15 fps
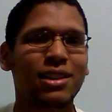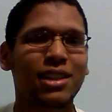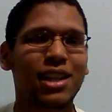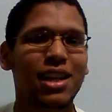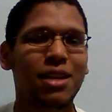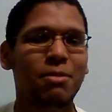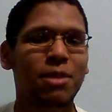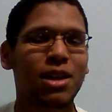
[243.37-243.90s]

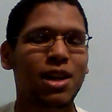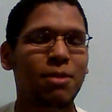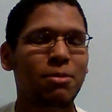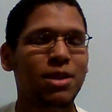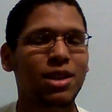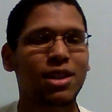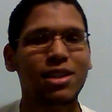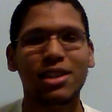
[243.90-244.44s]
team up
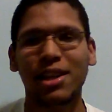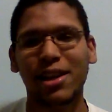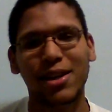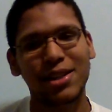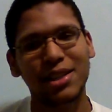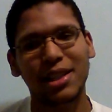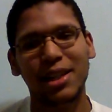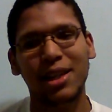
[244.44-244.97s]
because
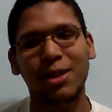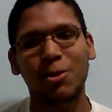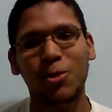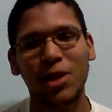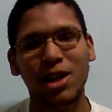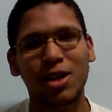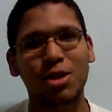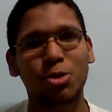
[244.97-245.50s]
Harrison
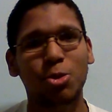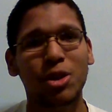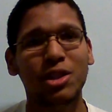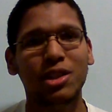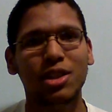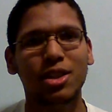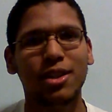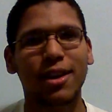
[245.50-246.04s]
Wells wants
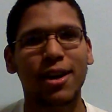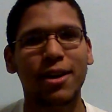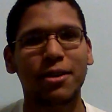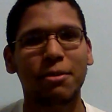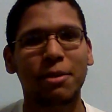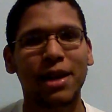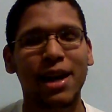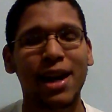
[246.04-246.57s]
his daughter
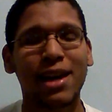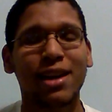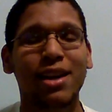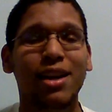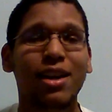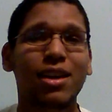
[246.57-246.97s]
back.